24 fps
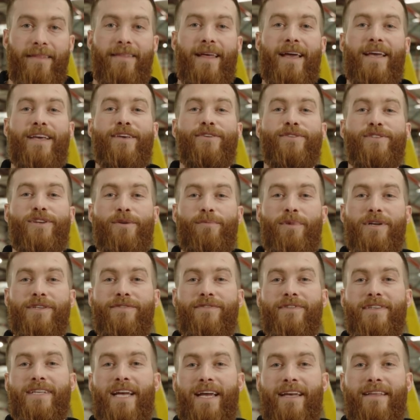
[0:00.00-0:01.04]
Thank you so
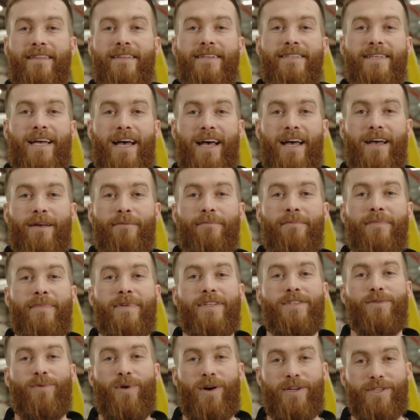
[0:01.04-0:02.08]
much for taking the time
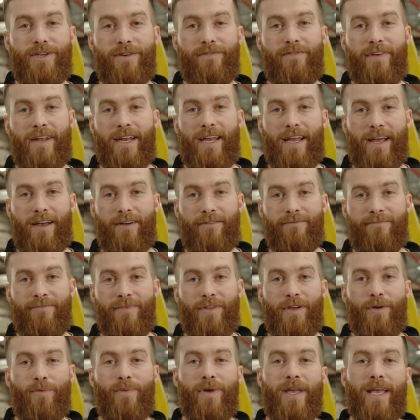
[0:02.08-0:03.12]
to watch our video.
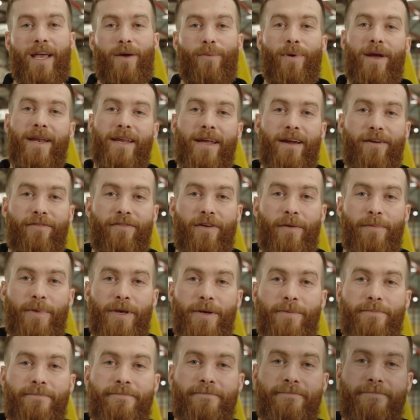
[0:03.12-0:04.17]
We can't wait to hear from you.